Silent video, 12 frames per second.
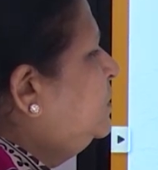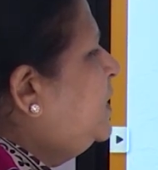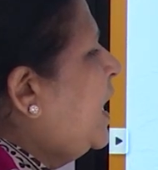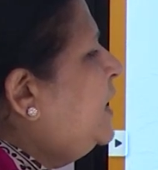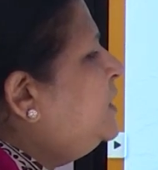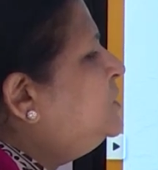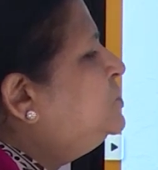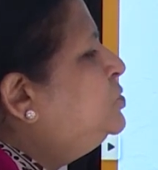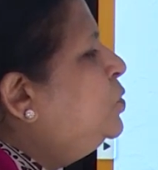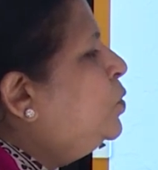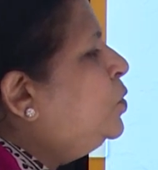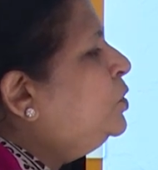There is
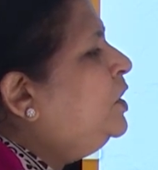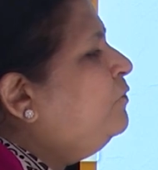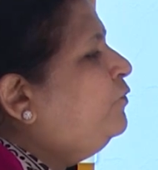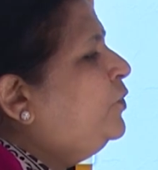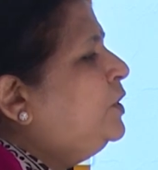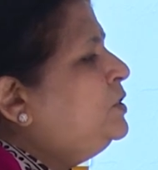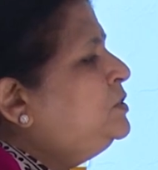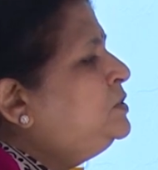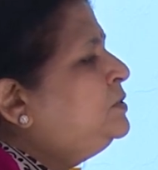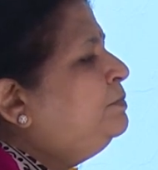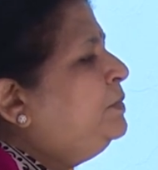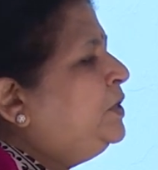no
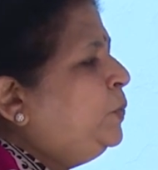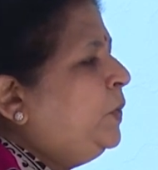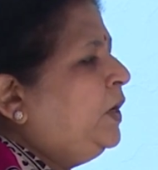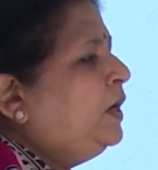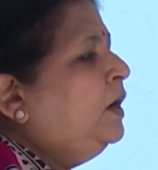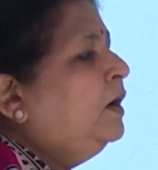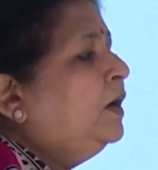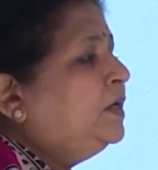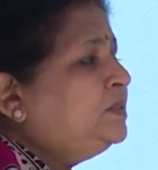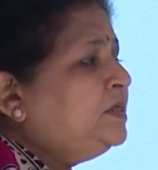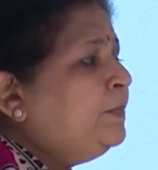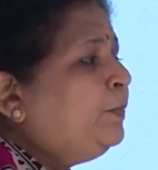difference between
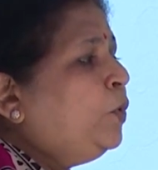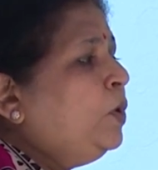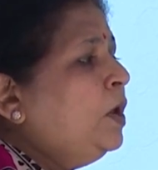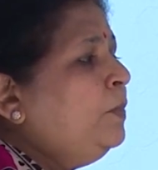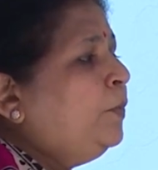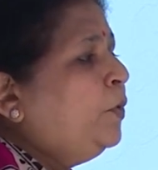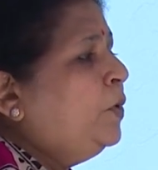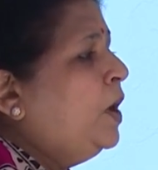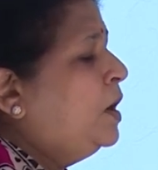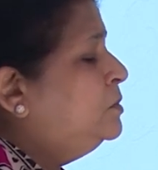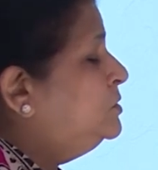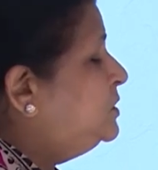reciprocal
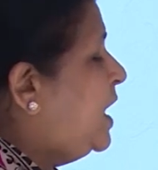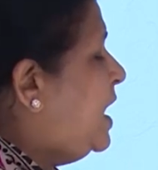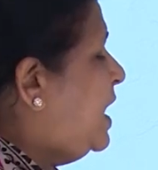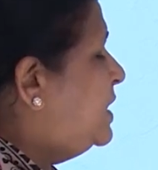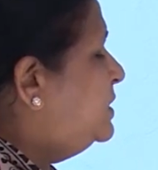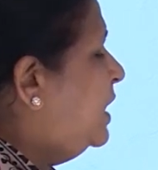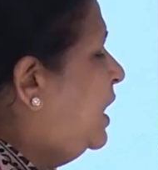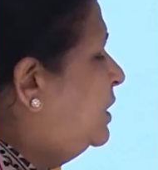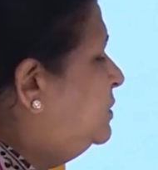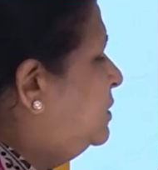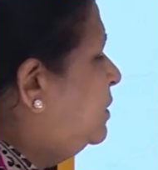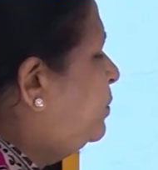pronouns and
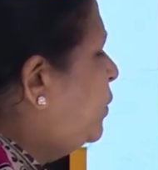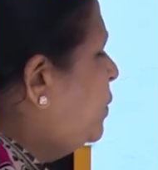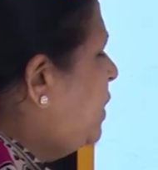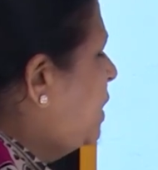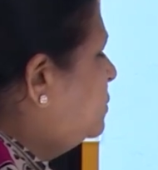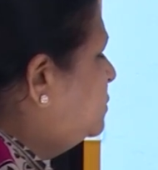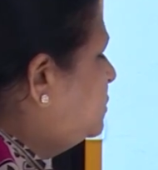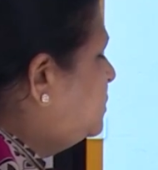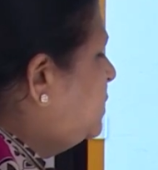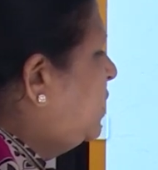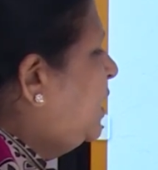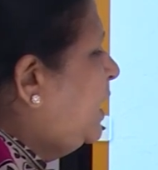other
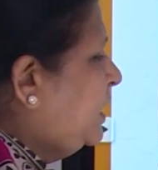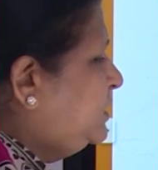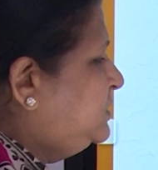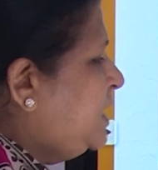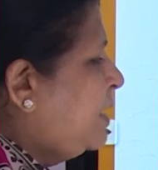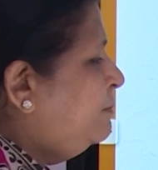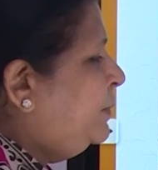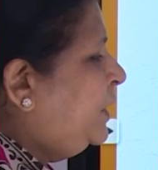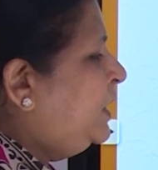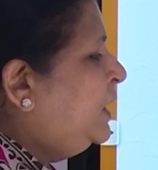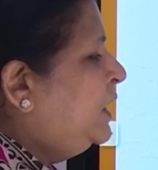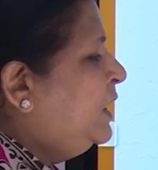pronouns.
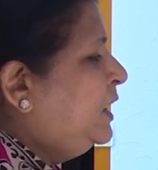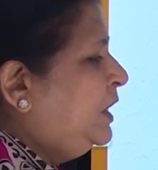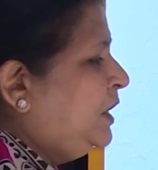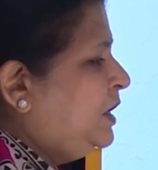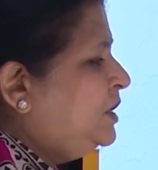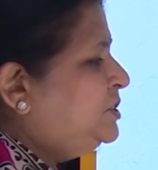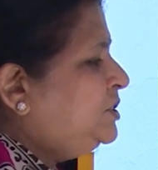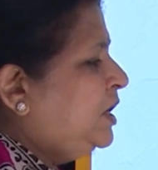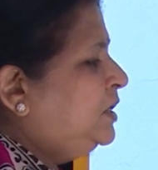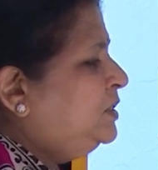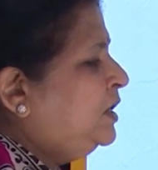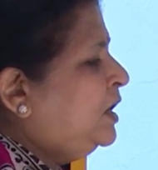Example, each
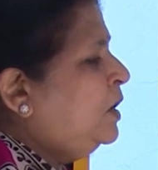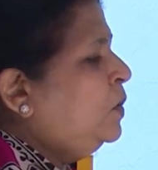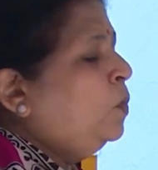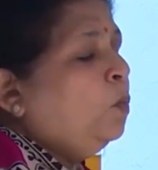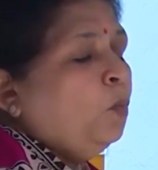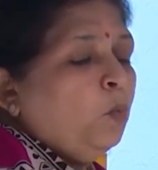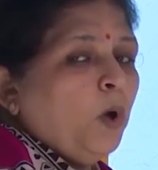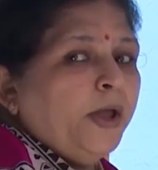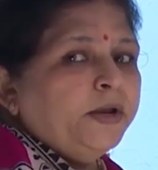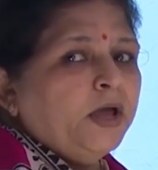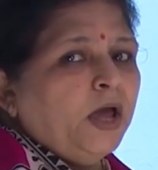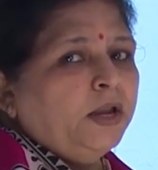other,
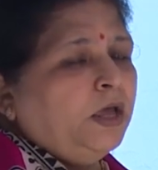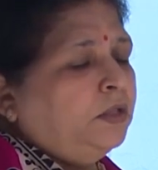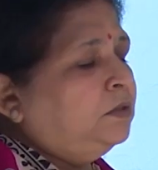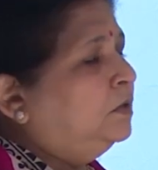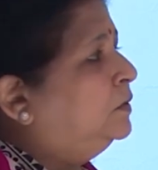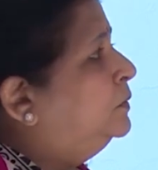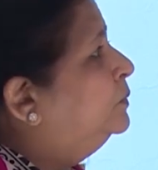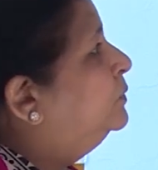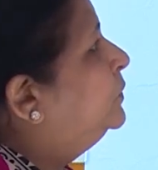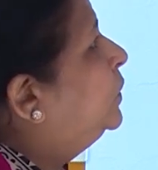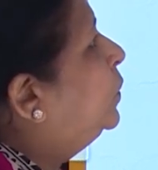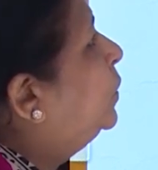one another.
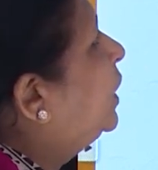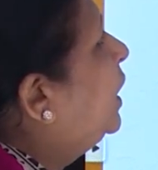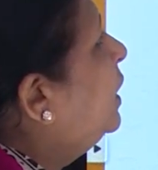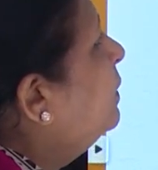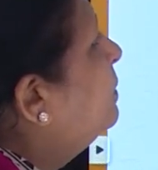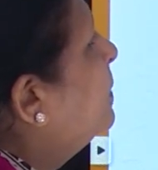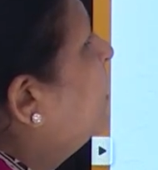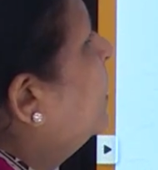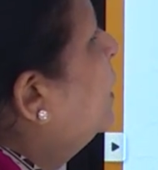Okay.